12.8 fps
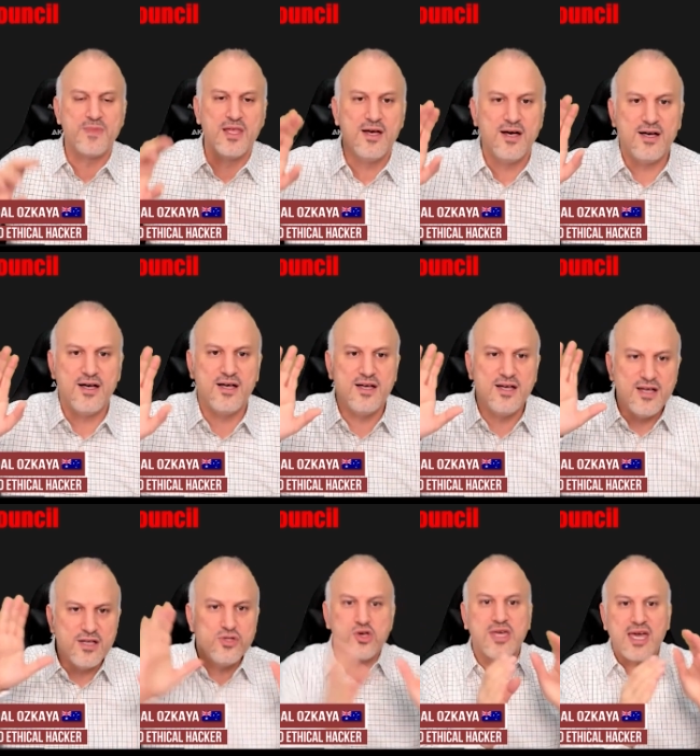Uh,
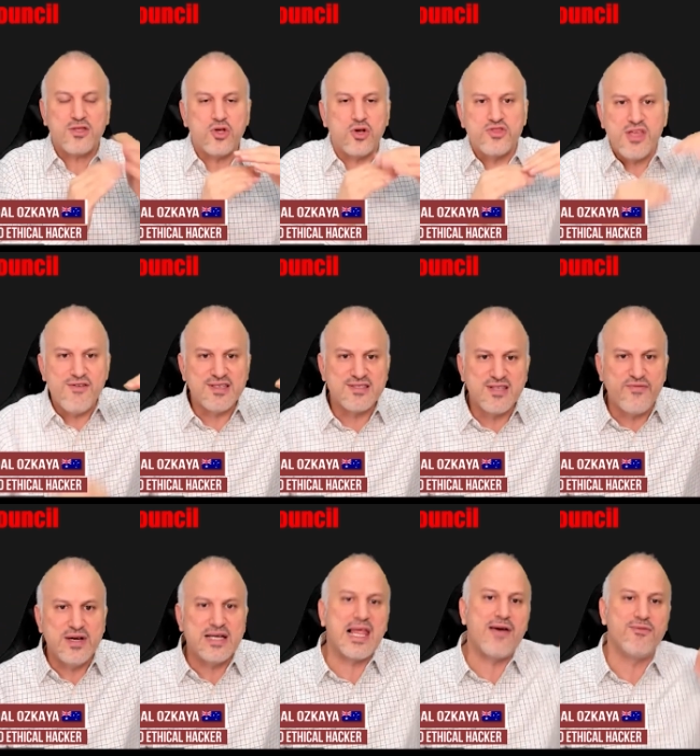you can, you know, there is
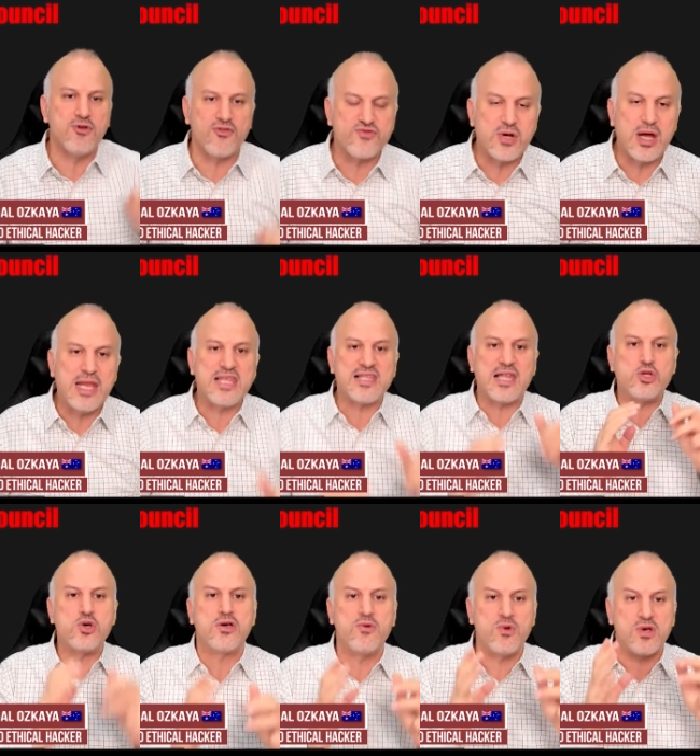different level of training that you
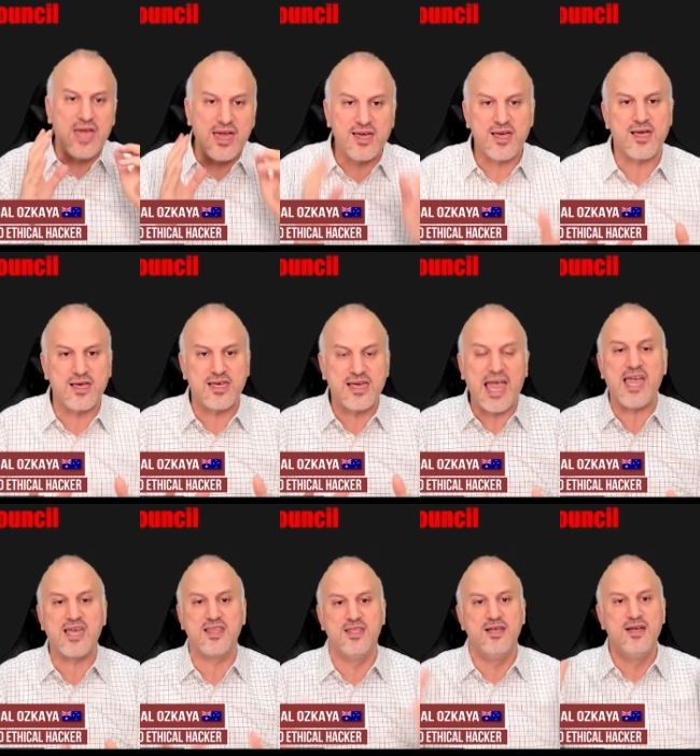can
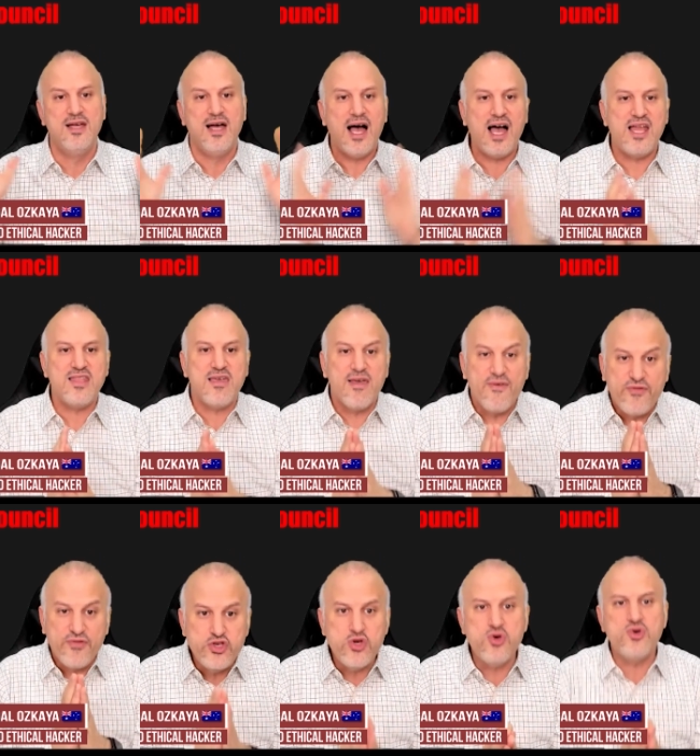gain. And if
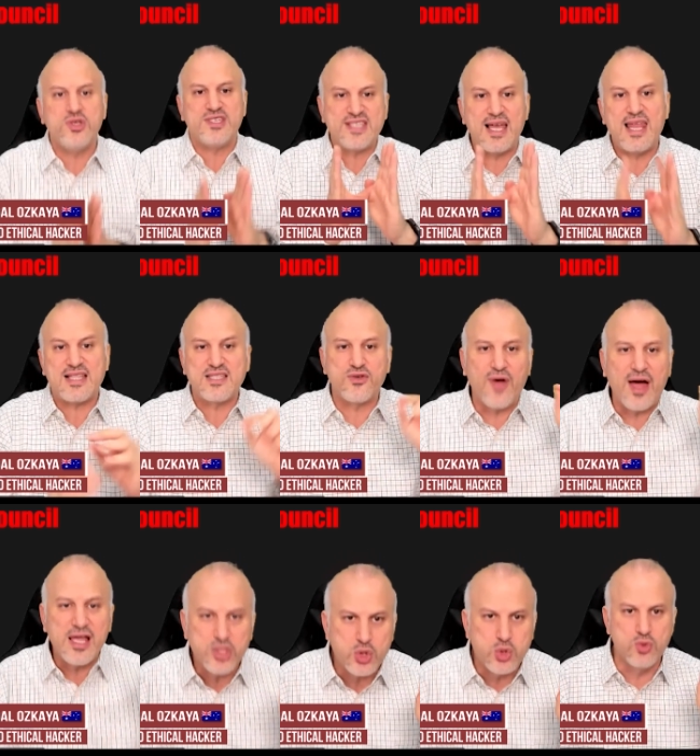you select the
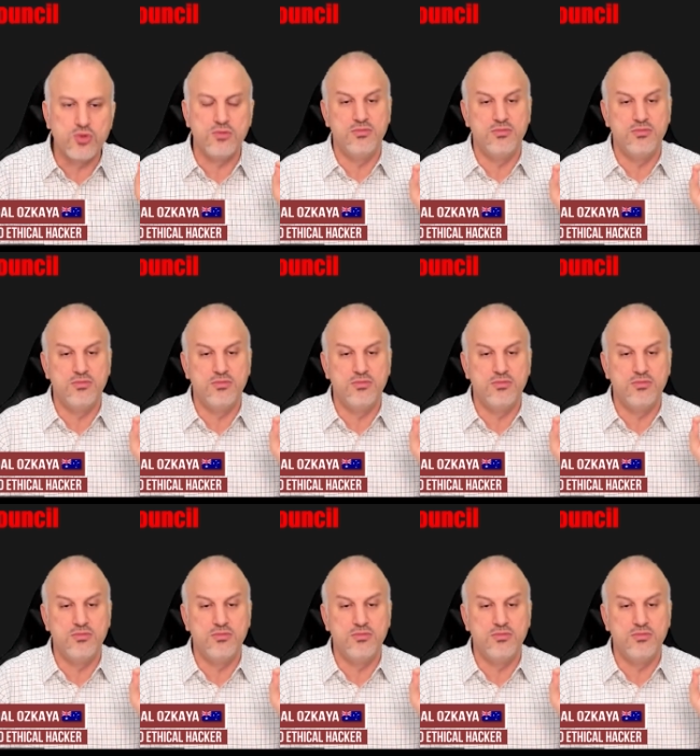right tool,